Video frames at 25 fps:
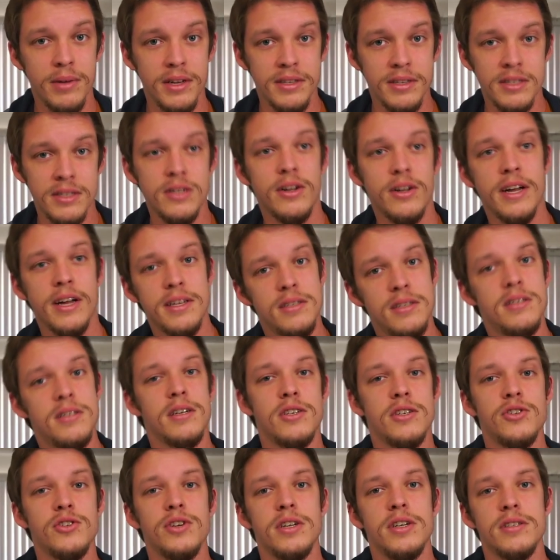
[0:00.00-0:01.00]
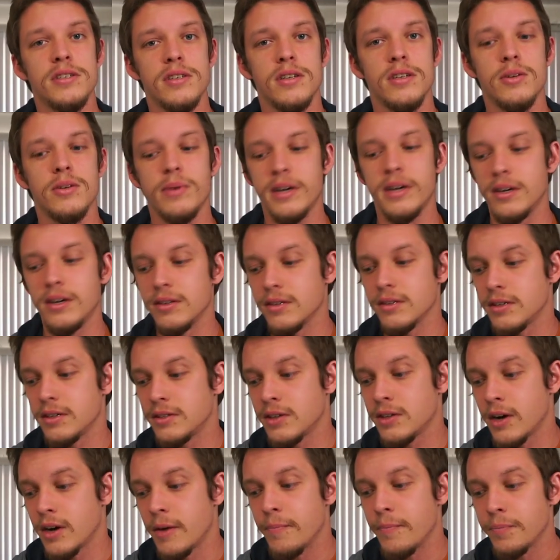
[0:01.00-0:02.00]
But it still has six strings like a regular
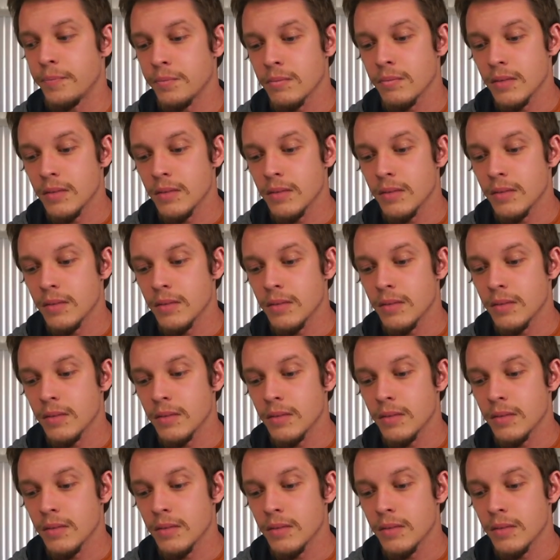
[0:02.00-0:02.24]
guitar.